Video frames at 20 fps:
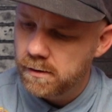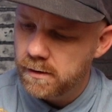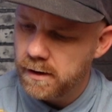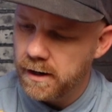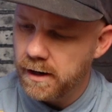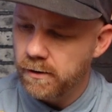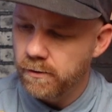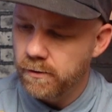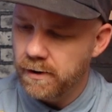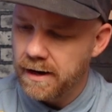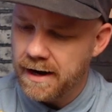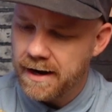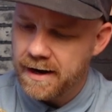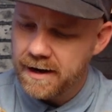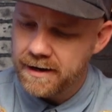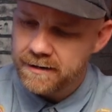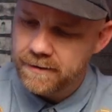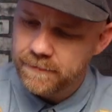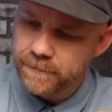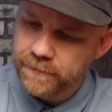All
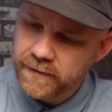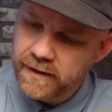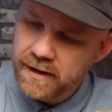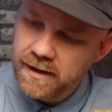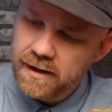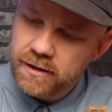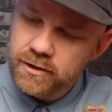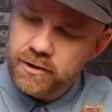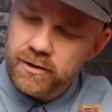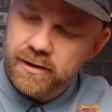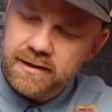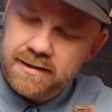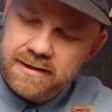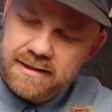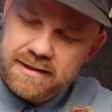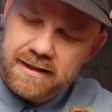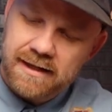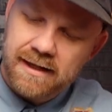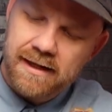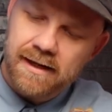right. You could
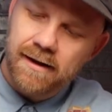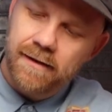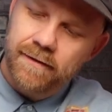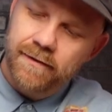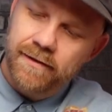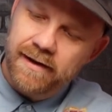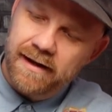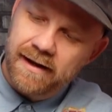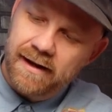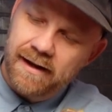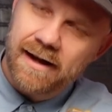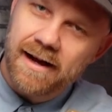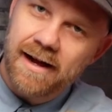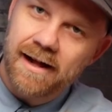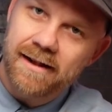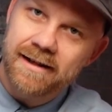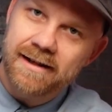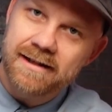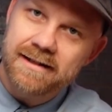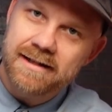see the
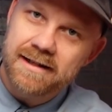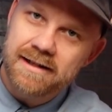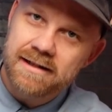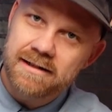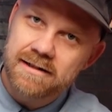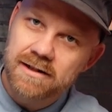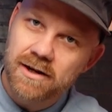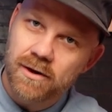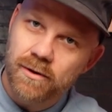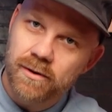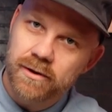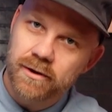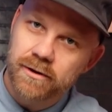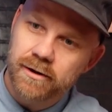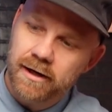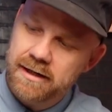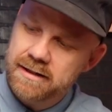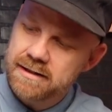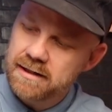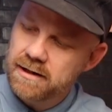LEDs going
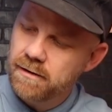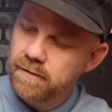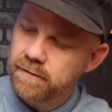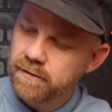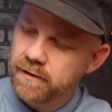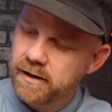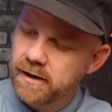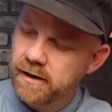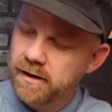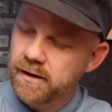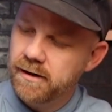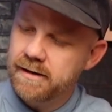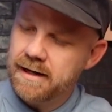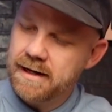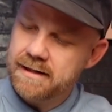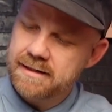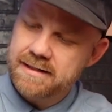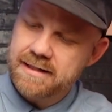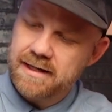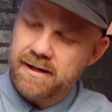crazy over here.
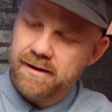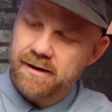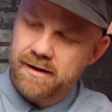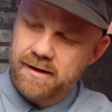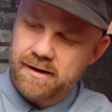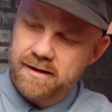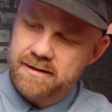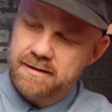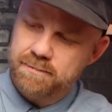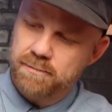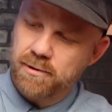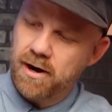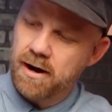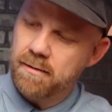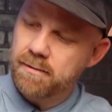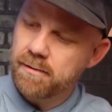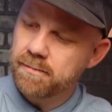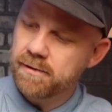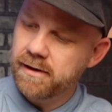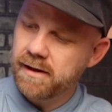That's telling us
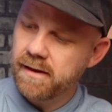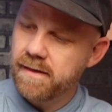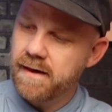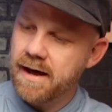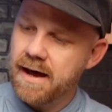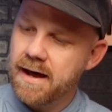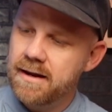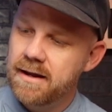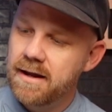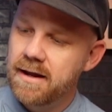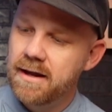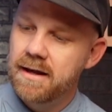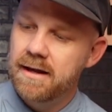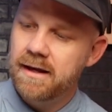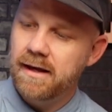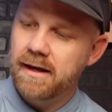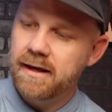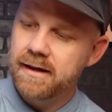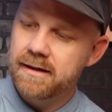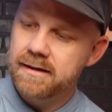probably that
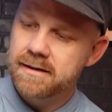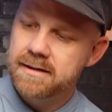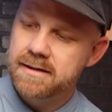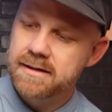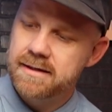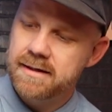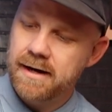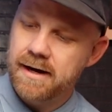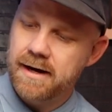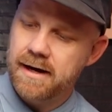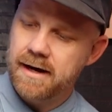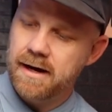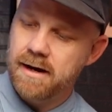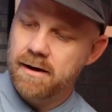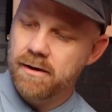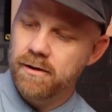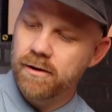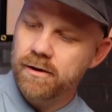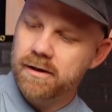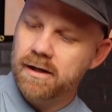it's
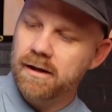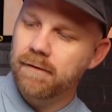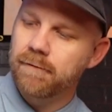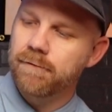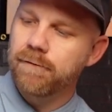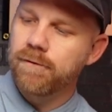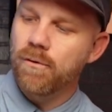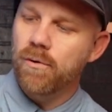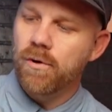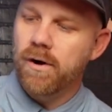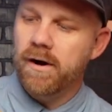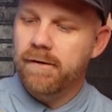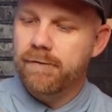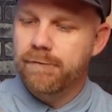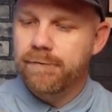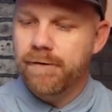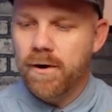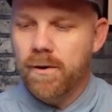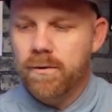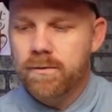looking for a
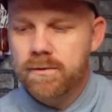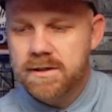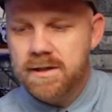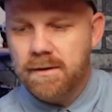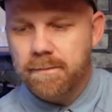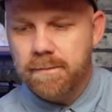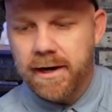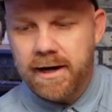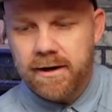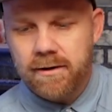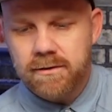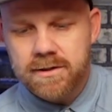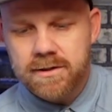phone to pair